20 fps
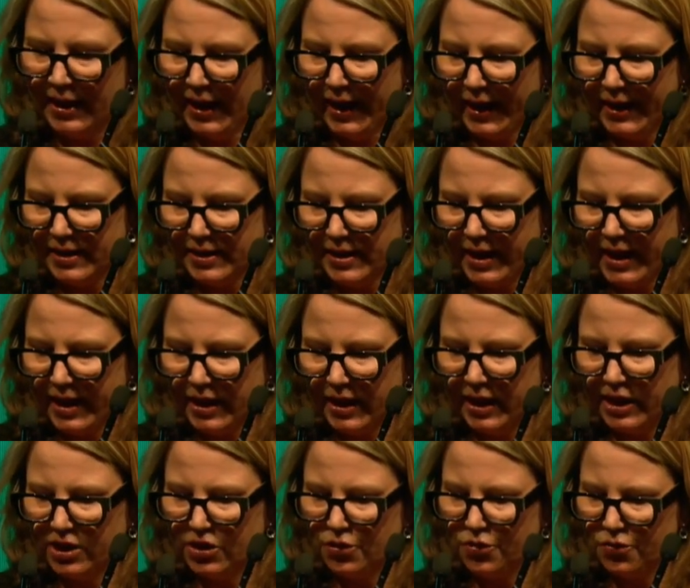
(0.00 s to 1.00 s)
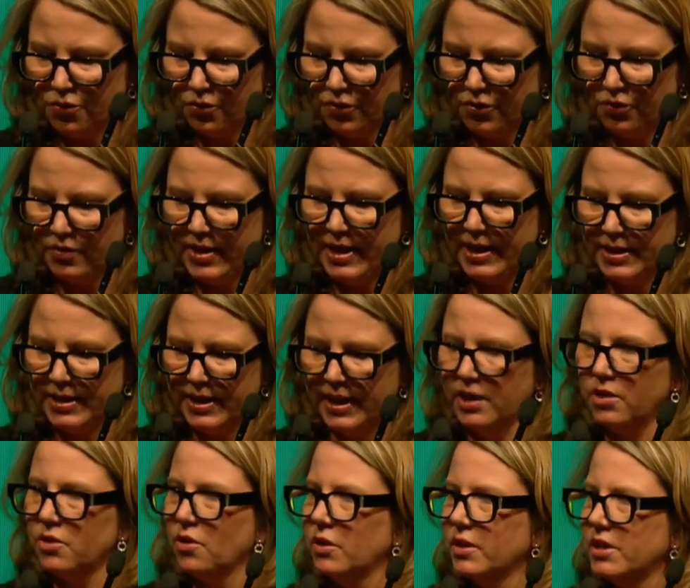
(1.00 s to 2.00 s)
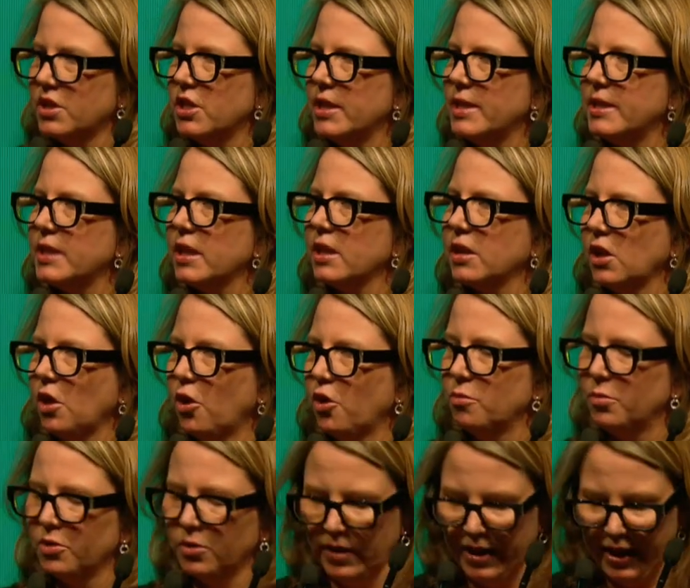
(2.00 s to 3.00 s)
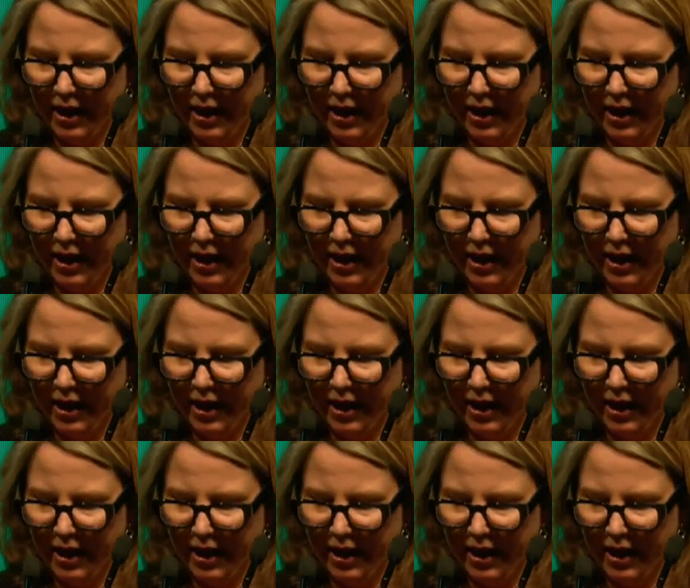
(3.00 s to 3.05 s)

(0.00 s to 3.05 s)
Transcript: and take extraordinary technologies global.